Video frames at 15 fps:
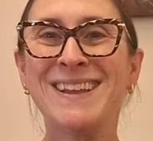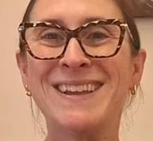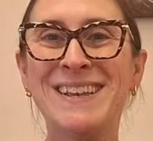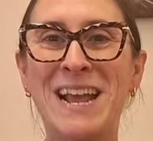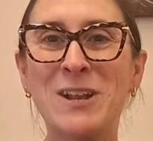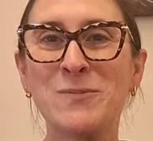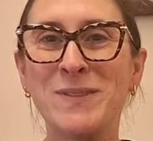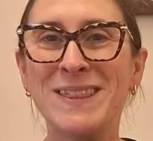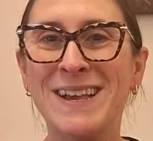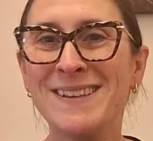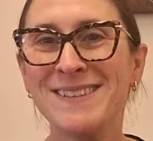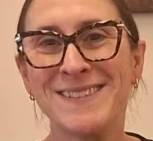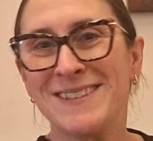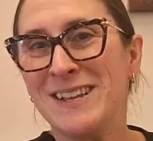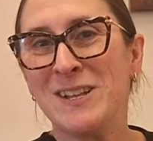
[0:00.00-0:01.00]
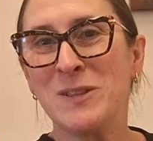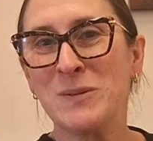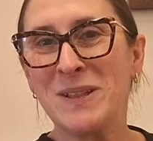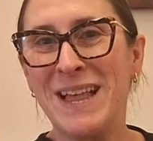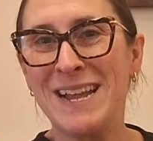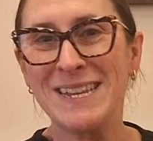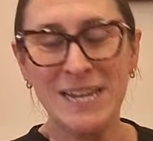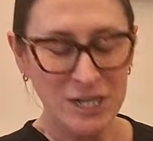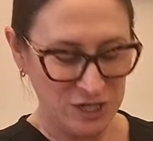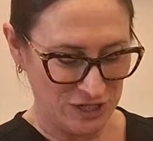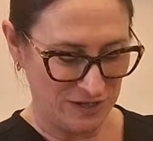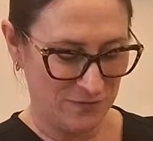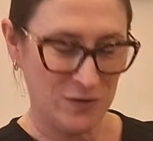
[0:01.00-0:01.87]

connect with us, Luna Lactation,